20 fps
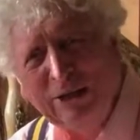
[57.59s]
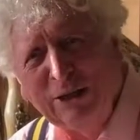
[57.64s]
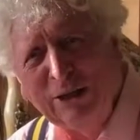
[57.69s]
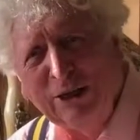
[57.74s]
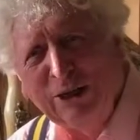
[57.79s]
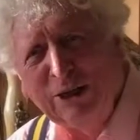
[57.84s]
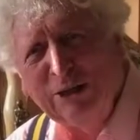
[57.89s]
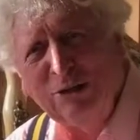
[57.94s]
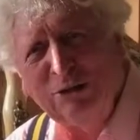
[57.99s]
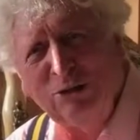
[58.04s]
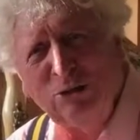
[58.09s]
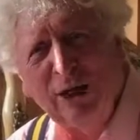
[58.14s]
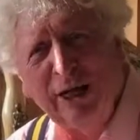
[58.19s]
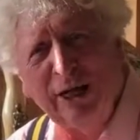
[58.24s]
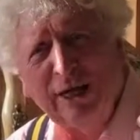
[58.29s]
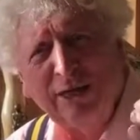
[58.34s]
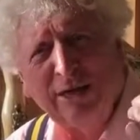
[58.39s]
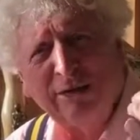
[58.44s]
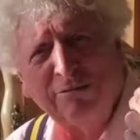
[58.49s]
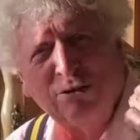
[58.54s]
the
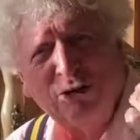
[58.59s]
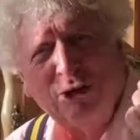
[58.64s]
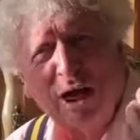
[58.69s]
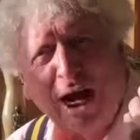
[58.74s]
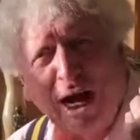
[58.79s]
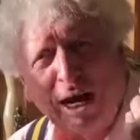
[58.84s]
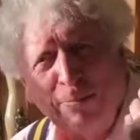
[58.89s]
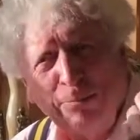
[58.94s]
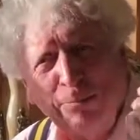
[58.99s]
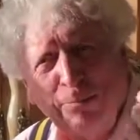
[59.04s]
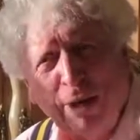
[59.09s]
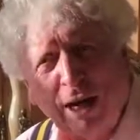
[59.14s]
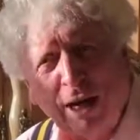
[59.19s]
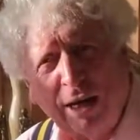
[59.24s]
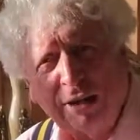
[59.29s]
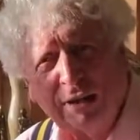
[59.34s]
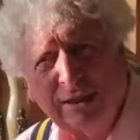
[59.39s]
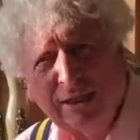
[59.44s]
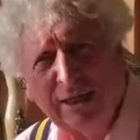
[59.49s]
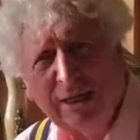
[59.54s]
dread of time
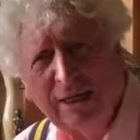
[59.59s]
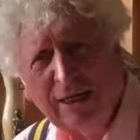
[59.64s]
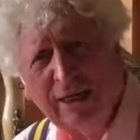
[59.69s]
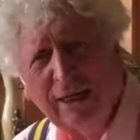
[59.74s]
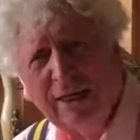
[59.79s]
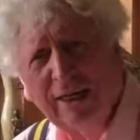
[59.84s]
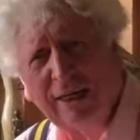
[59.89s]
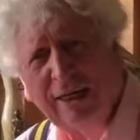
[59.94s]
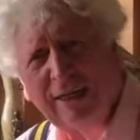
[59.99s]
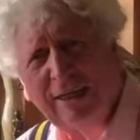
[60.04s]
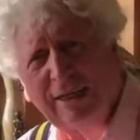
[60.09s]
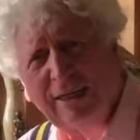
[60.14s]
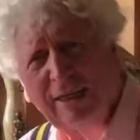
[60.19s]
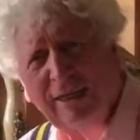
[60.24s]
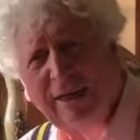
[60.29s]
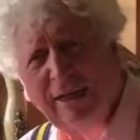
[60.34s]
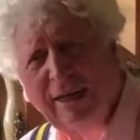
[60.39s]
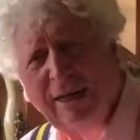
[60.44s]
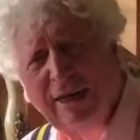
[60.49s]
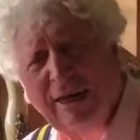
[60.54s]
passing. And
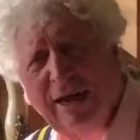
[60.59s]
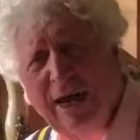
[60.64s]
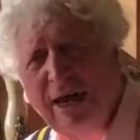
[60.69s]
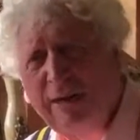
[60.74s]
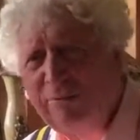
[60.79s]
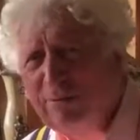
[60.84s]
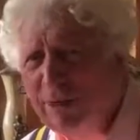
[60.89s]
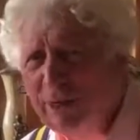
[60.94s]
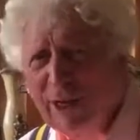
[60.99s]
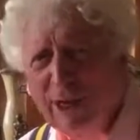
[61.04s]
I'm